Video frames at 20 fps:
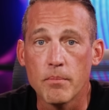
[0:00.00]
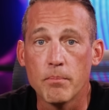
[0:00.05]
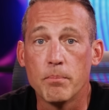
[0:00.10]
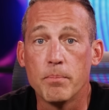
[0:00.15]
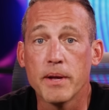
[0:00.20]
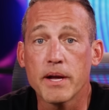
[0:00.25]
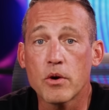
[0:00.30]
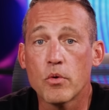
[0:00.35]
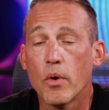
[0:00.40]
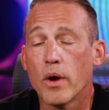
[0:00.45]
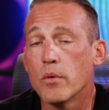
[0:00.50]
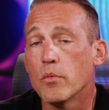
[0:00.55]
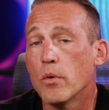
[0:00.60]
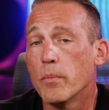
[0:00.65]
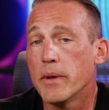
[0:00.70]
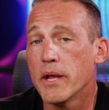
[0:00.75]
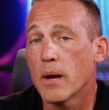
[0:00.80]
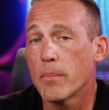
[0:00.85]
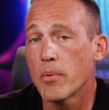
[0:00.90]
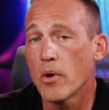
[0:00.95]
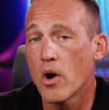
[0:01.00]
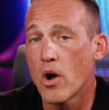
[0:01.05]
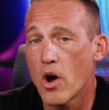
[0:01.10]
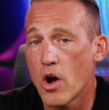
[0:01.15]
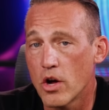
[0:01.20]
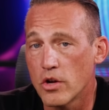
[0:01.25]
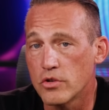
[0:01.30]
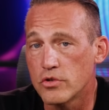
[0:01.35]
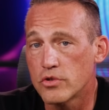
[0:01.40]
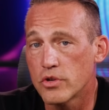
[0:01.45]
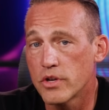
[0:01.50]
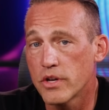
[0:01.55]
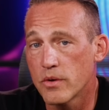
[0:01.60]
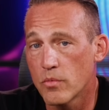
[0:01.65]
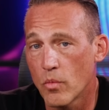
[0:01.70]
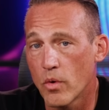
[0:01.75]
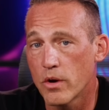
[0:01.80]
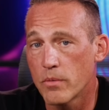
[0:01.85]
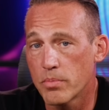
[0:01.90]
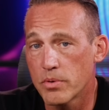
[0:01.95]
Bitcoin would be up one hundred
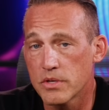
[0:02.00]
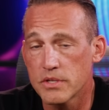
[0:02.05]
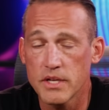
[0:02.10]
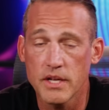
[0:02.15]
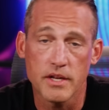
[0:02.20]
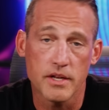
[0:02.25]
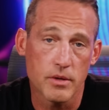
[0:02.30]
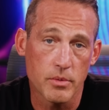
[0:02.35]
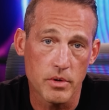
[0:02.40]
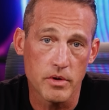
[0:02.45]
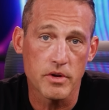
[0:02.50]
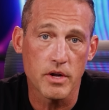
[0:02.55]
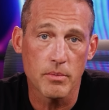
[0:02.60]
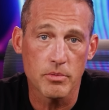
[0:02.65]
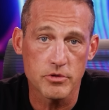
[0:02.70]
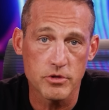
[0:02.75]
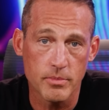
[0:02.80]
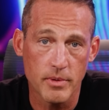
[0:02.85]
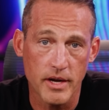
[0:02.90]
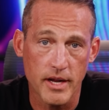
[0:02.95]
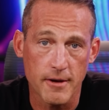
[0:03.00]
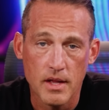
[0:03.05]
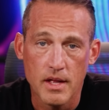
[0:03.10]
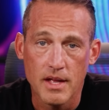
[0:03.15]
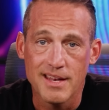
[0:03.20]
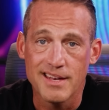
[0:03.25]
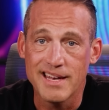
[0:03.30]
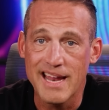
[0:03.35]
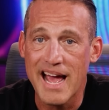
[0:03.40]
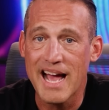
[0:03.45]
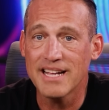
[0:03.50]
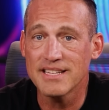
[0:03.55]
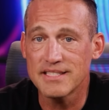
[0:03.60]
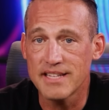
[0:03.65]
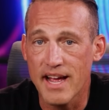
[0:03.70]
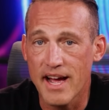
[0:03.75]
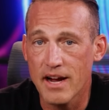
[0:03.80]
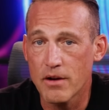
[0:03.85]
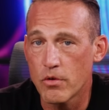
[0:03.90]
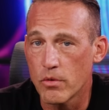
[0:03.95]
and one percent. You would have doubled your money.
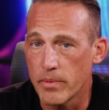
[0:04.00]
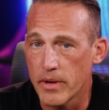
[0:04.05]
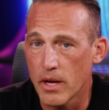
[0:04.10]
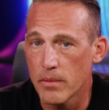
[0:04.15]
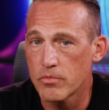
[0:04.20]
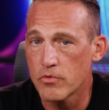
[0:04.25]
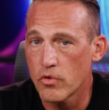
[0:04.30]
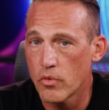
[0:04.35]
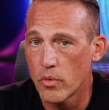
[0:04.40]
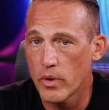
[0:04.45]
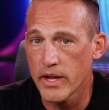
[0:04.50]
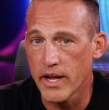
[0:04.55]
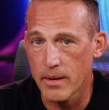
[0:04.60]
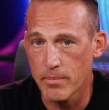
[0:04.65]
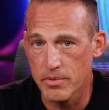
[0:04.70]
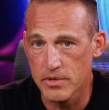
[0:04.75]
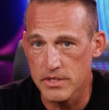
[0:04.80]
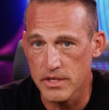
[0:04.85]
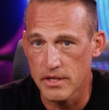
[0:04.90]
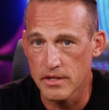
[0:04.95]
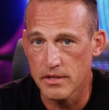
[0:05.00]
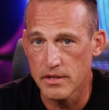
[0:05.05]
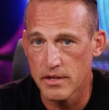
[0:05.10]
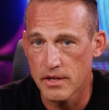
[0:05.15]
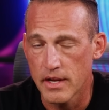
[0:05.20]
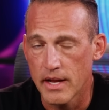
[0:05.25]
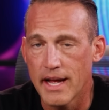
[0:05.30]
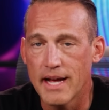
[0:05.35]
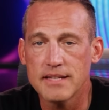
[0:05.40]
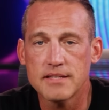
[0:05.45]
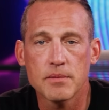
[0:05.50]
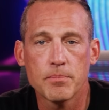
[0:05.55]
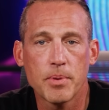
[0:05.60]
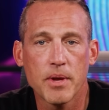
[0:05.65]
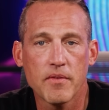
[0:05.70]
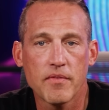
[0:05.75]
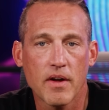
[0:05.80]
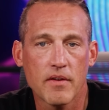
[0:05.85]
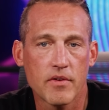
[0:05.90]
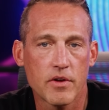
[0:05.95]
Nasdaq would be up twenty-eight percent. S and
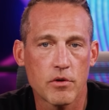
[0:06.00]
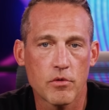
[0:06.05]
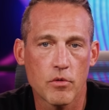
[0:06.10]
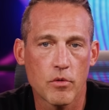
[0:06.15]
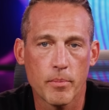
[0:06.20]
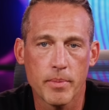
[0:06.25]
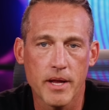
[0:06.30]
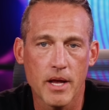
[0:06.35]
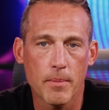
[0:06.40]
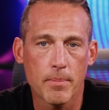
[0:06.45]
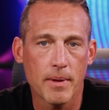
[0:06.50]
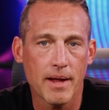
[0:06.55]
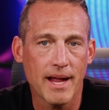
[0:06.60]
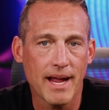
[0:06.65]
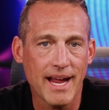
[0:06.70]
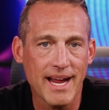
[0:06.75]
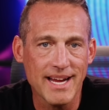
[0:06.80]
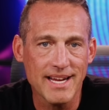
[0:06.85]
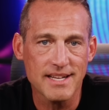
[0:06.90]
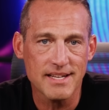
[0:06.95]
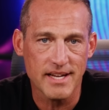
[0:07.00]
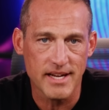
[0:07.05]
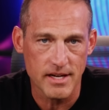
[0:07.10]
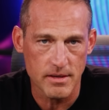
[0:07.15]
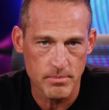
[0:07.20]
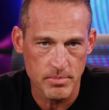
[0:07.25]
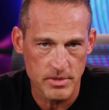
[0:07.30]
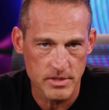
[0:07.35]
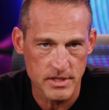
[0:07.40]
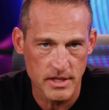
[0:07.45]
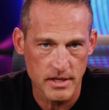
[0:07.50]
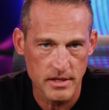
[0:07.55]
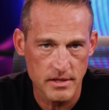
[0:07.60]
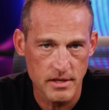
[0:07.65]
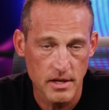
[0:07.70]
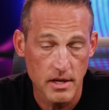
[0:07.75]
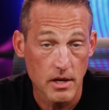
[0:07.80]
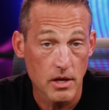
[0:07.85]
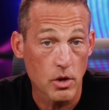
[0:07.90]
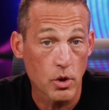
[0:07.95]
P five hundred would be up eighteen percent.
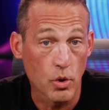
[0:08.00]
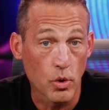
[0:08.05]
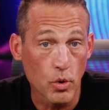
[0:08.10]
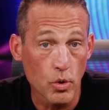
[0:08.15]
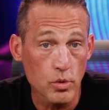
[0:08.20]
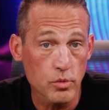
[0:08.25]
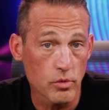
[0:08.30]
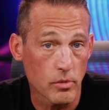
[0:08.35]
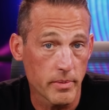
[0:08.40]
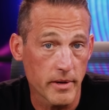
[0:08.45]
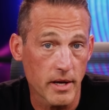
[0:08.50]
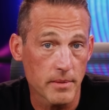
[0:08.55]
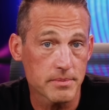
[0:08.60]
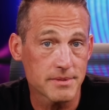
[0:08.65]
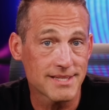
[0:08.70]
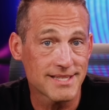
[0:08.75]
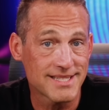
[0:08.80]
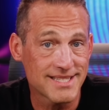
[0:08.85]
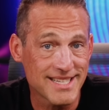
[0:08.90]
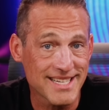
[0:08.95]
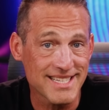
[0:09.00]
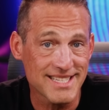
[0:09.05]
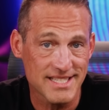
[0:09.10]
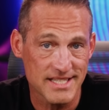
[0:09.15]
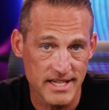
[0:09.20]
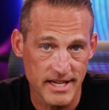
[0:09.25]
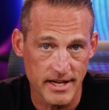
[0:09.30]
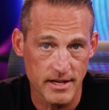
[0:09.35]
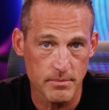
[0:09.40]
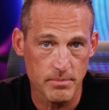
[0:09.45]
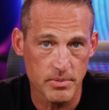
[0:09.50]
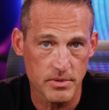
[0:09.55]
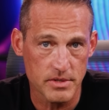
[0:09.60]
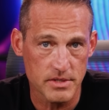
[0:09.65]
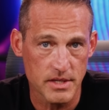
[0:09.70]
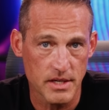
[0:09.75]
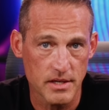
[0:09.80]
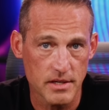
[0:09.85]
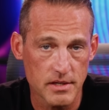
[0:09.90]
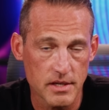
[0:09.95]
Gold would be up sixteen
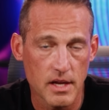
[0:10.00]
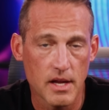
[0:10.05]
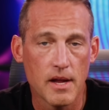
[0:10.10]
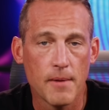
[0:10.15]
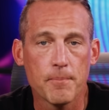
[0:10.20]
percent.